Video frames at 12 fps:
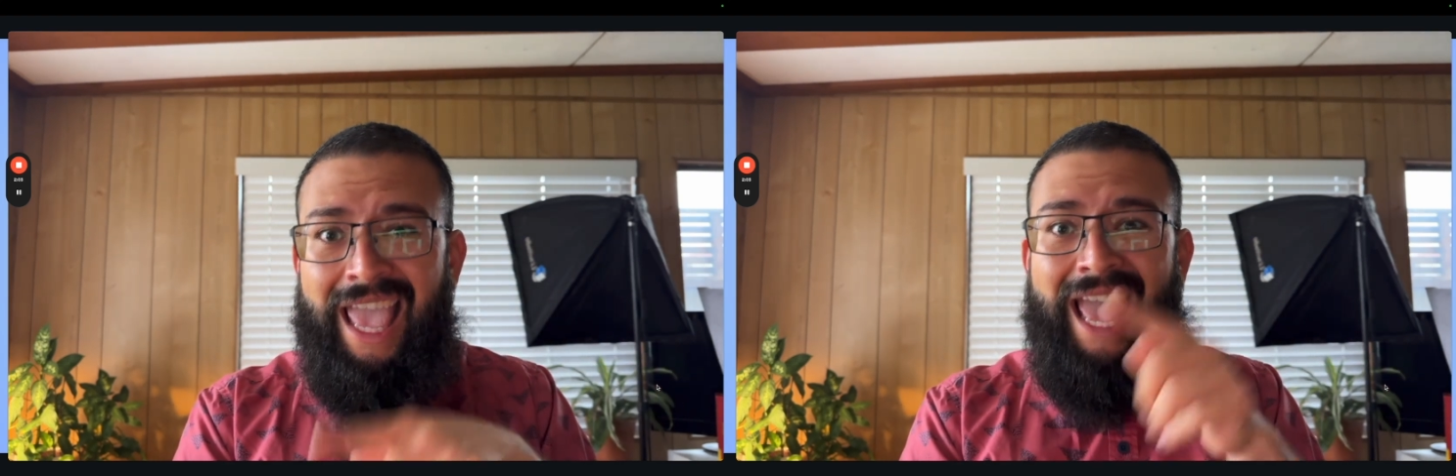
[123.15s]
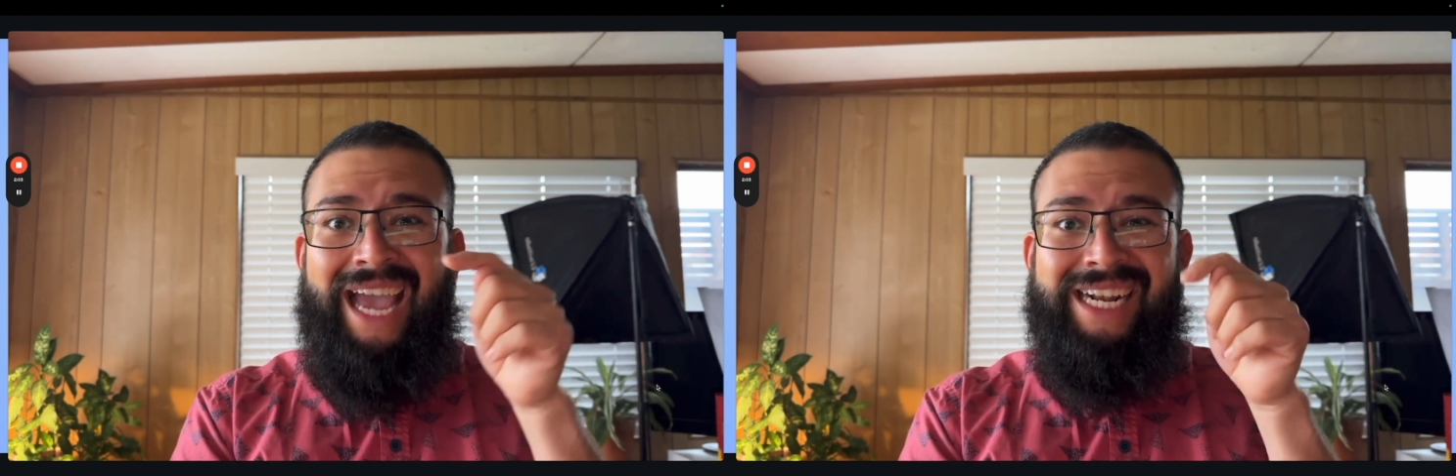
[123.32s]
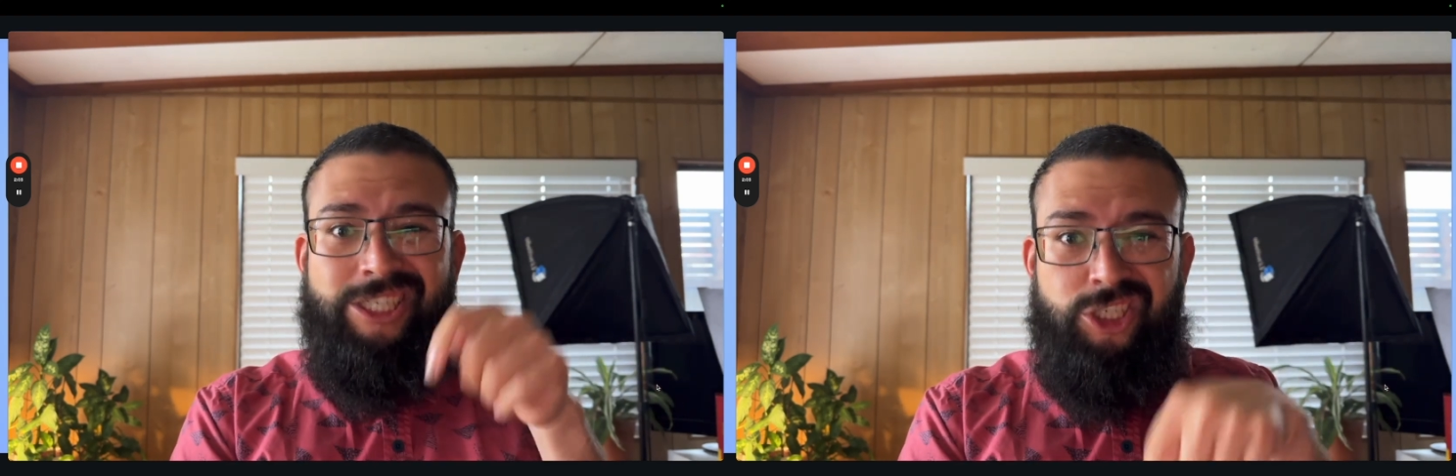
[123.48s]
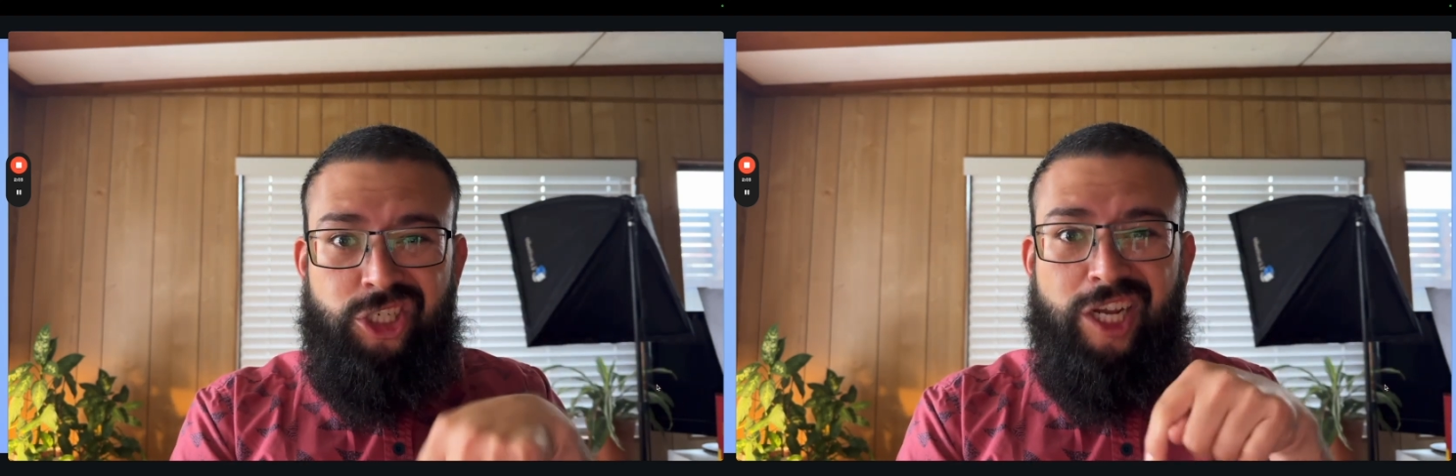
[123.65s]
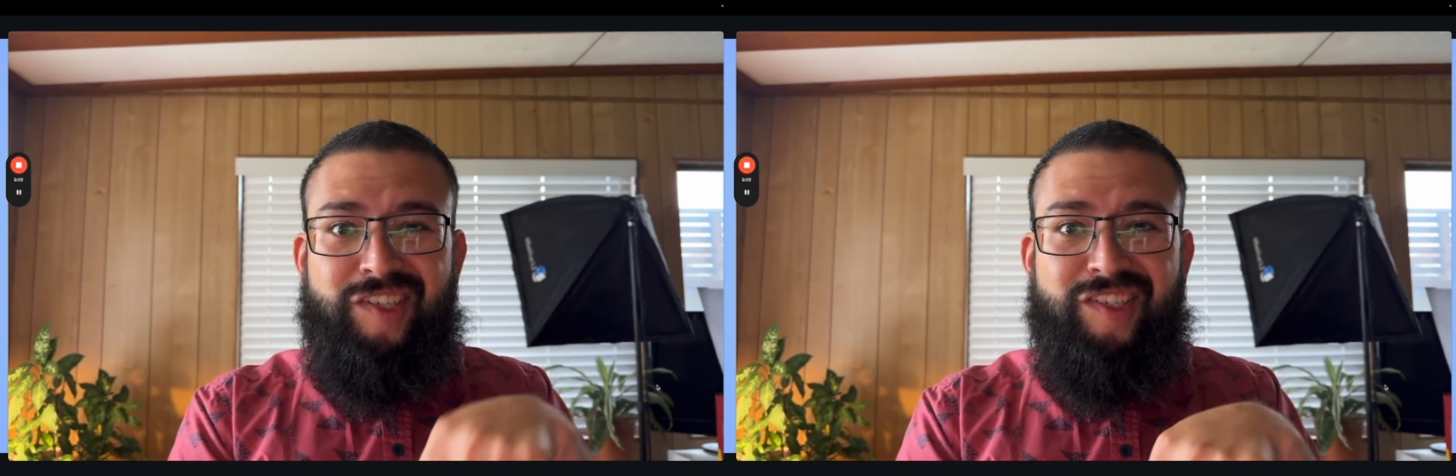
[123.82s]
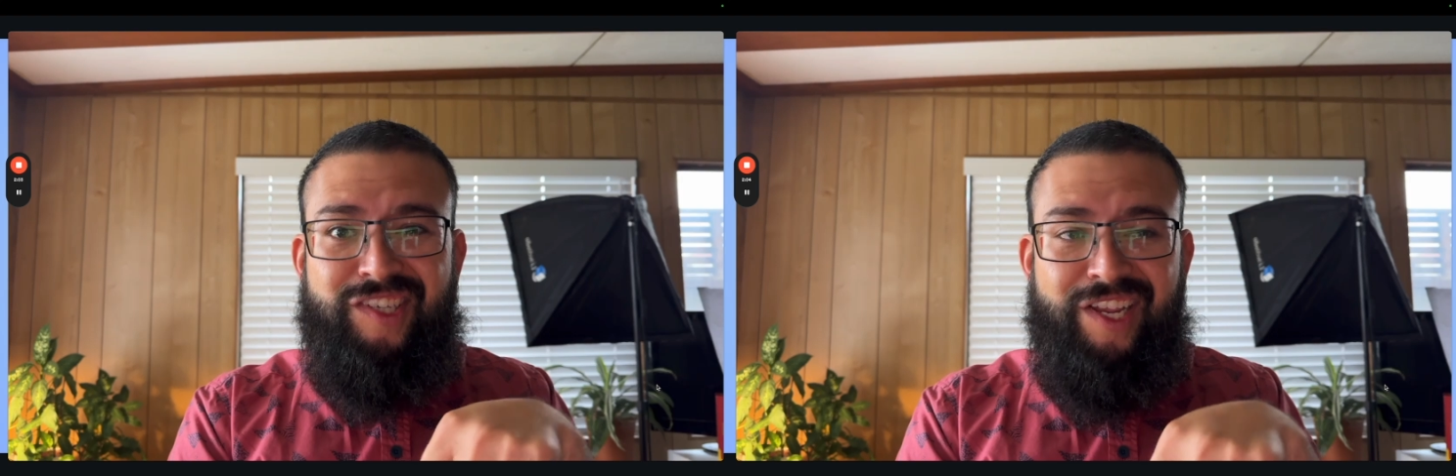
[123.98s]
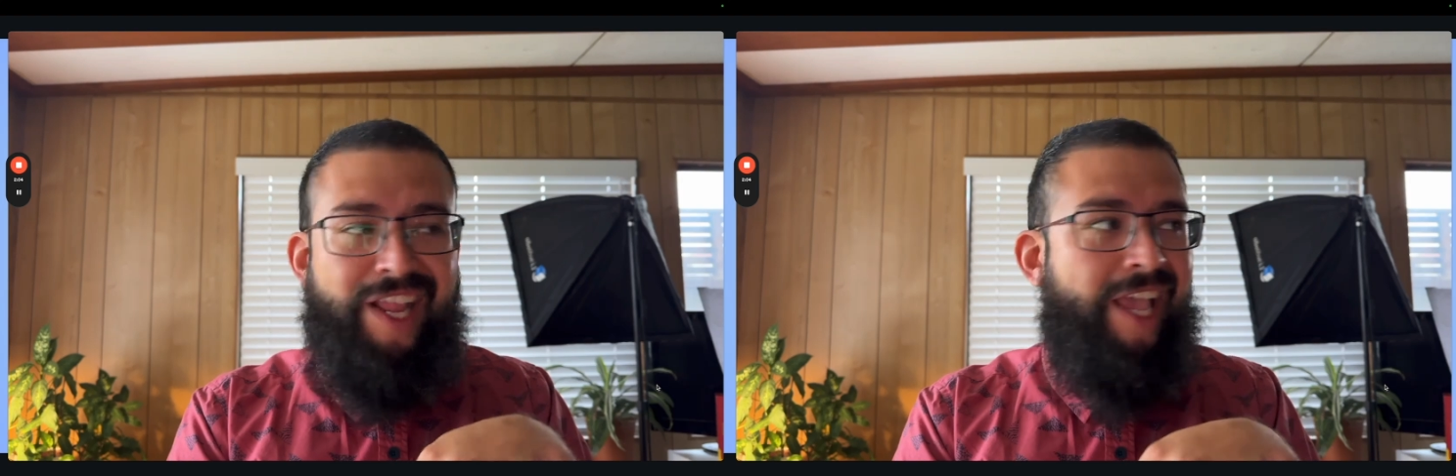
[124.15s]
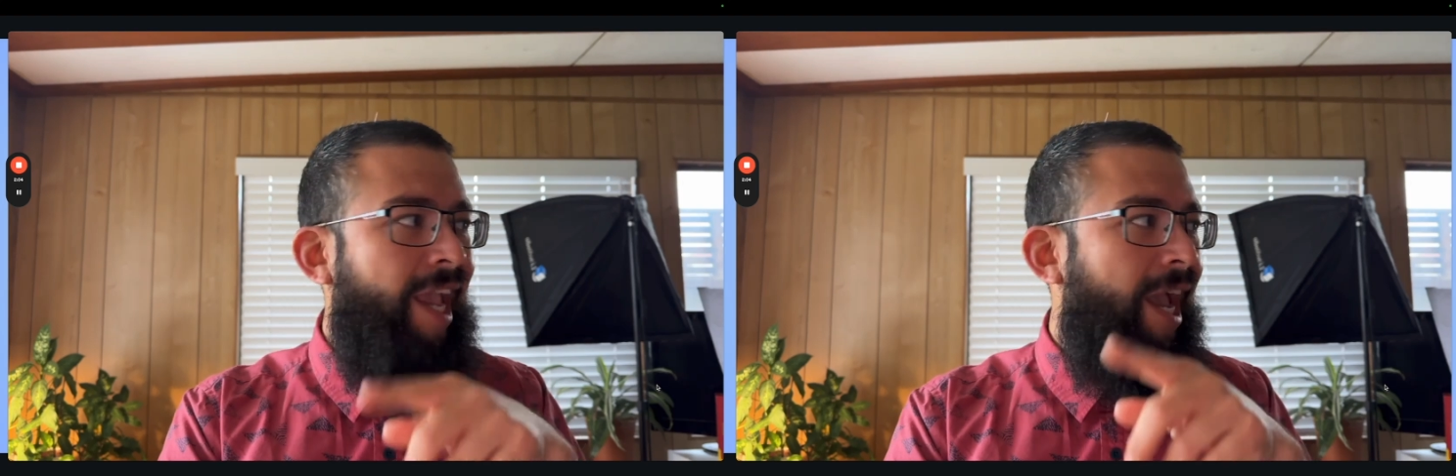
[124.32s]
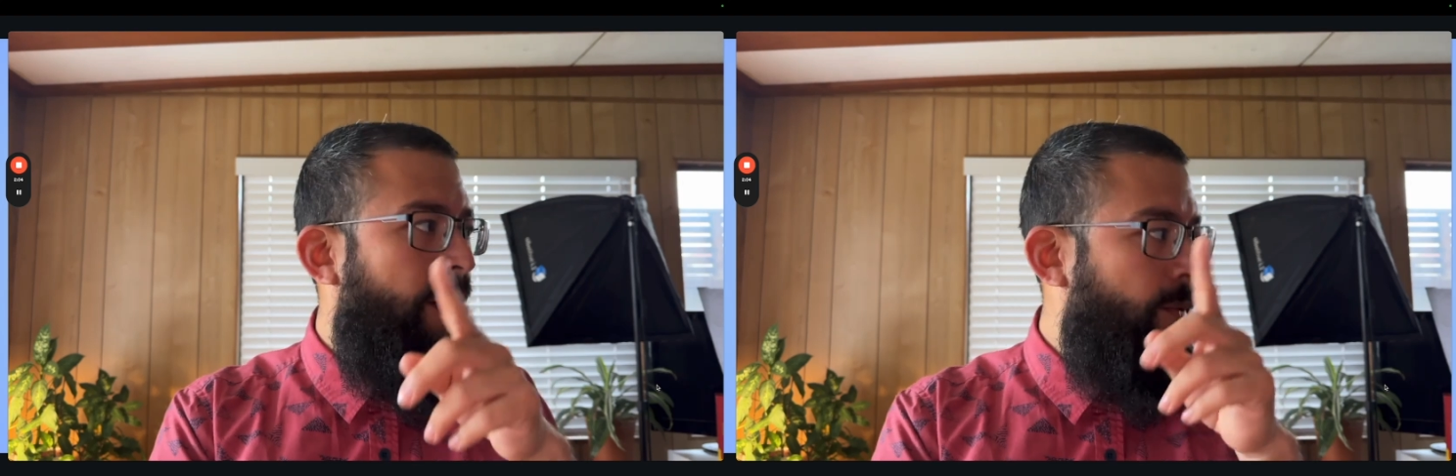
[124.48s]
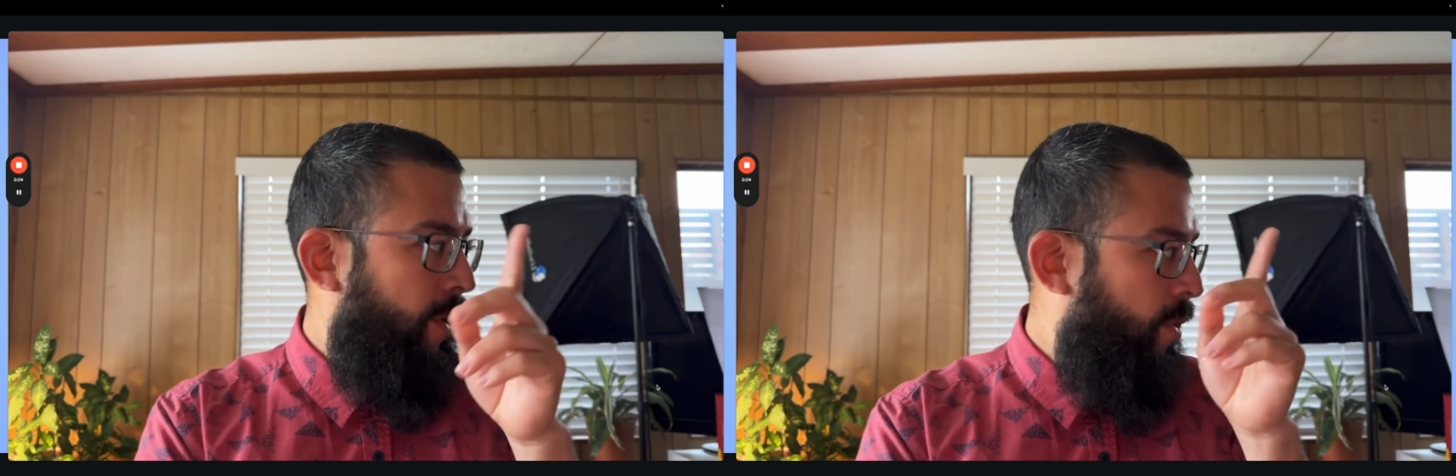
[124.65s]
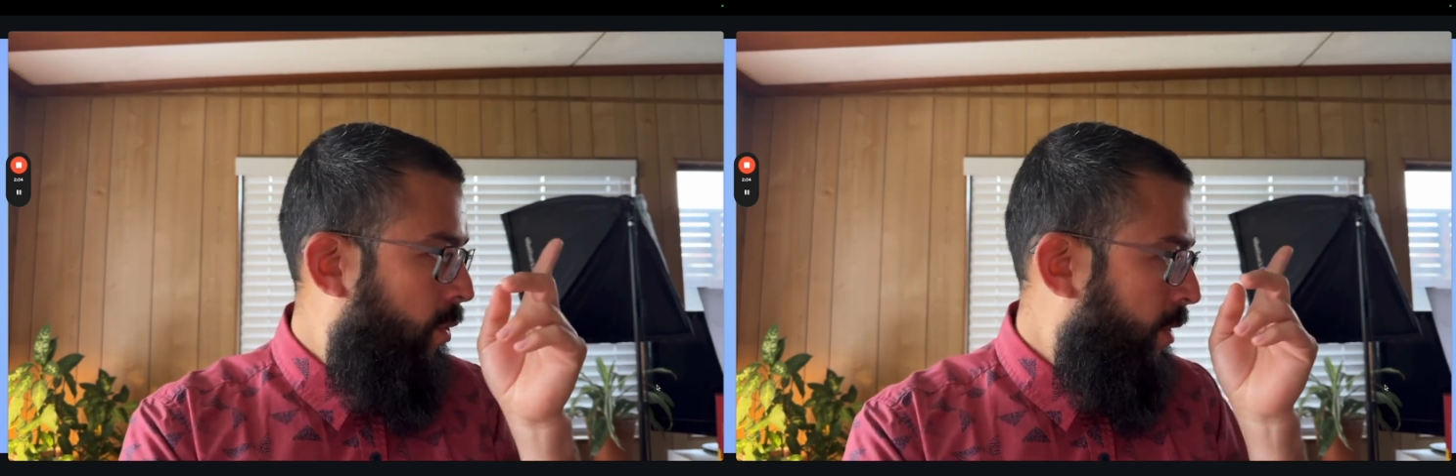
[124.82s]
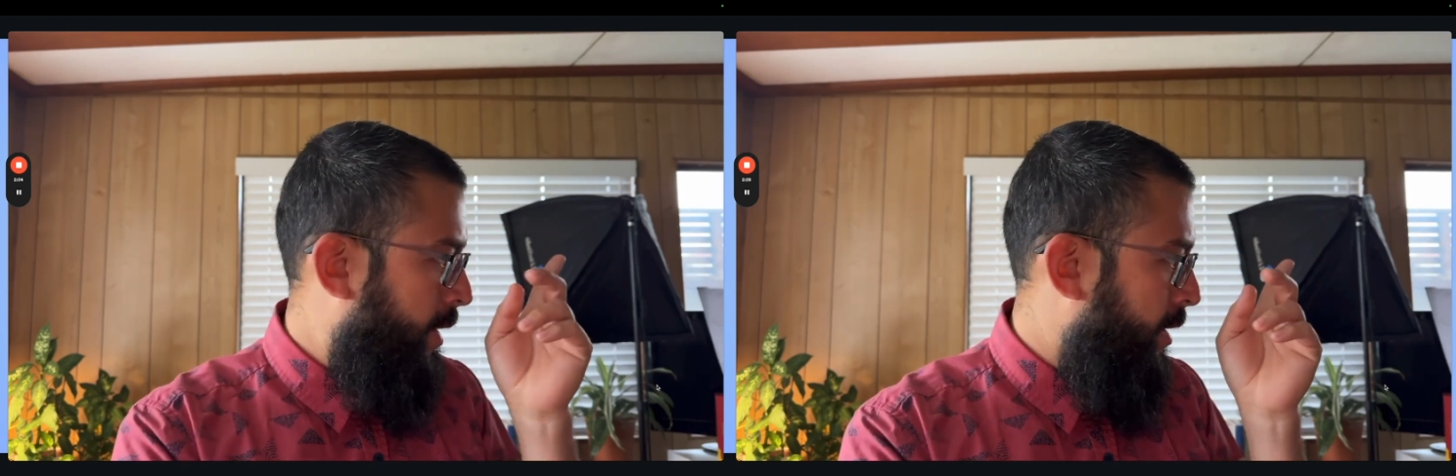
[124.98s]
And just today, I
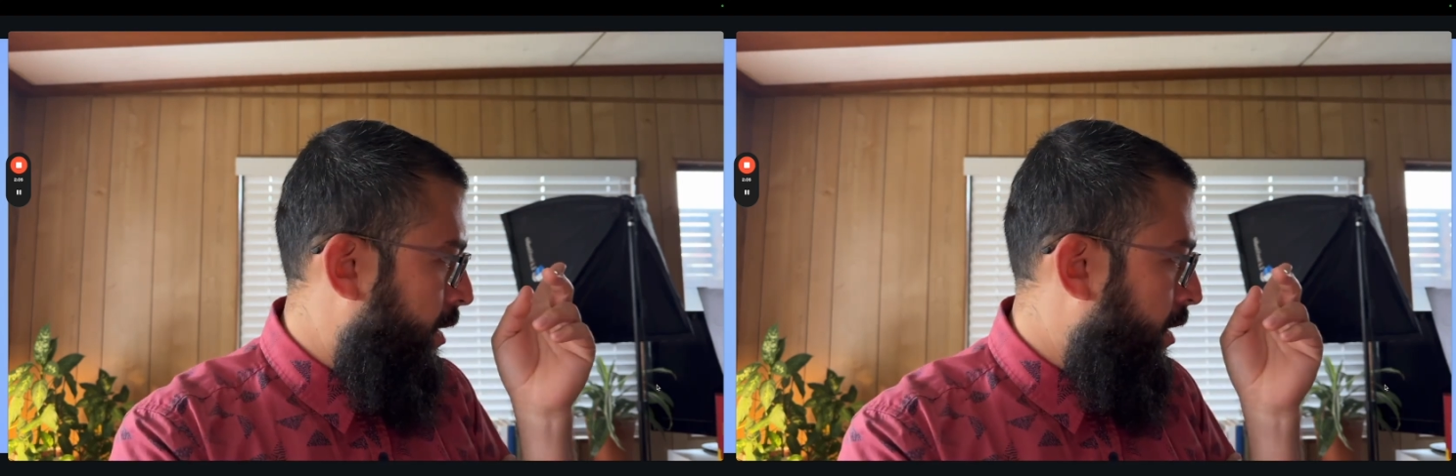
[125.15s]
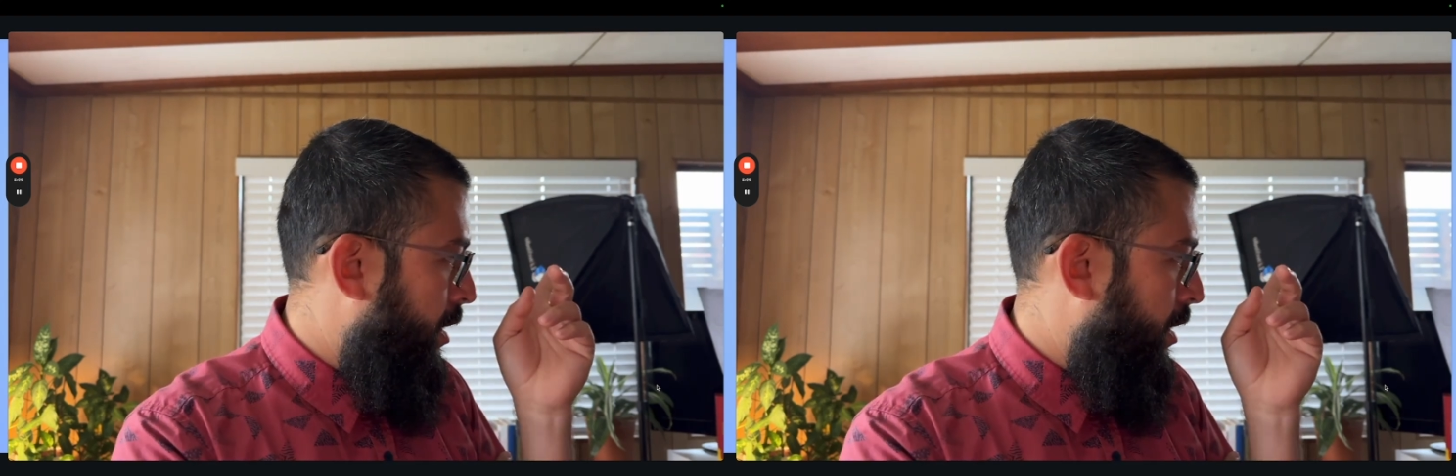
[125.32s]
recorded